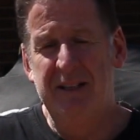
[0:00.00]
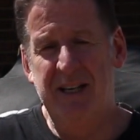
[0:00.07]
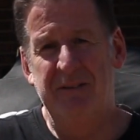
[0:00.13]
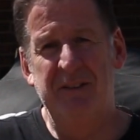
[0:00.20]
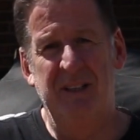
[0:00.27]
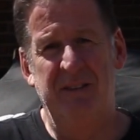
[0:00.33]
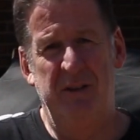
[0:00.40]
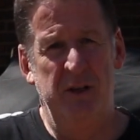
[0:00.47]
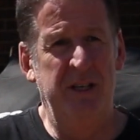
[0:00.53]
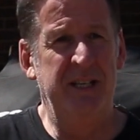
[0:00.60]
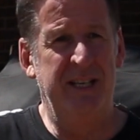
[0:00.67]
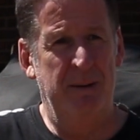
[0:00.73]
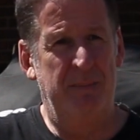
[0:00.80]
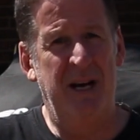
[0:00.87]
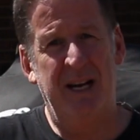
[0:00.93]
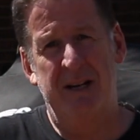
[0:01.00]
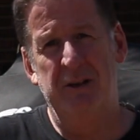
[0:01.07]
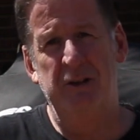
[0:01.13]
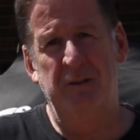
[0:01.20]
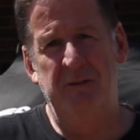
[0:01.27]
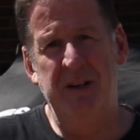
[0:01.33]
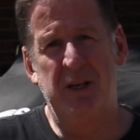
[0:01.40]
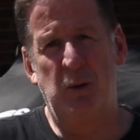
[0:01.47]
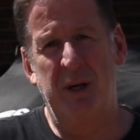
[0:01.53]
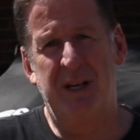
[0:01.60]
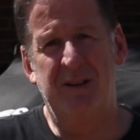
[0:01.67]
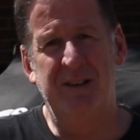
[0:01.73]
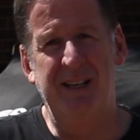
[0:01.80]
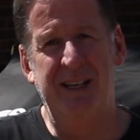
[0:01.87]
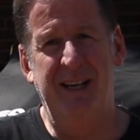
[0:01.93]
Definitely. If you need to get back on your feet
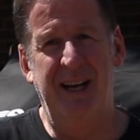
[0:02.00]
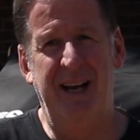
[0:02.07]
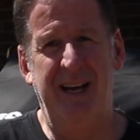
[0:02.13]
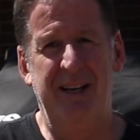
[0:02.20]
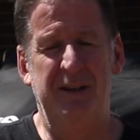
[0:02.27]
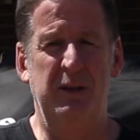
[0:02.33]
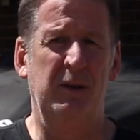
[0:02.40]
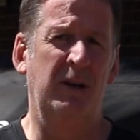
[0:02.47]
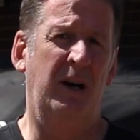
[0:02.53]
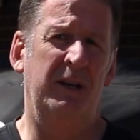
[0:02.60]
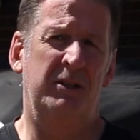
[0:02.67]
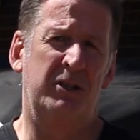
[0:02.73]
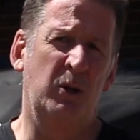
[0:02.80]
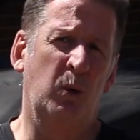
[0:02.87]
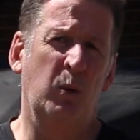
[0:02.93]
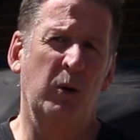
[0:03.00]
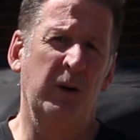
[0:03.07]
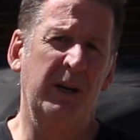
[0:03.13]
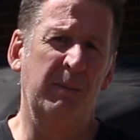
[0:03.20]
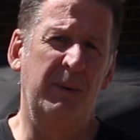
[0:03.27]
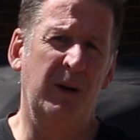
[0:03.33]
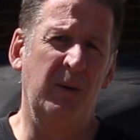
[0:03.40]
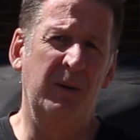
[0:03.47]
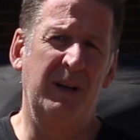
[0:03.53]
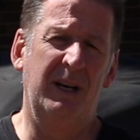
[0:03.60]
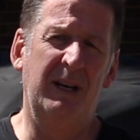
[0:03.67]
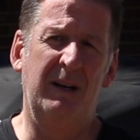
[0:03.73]
quickly and you're not so worried about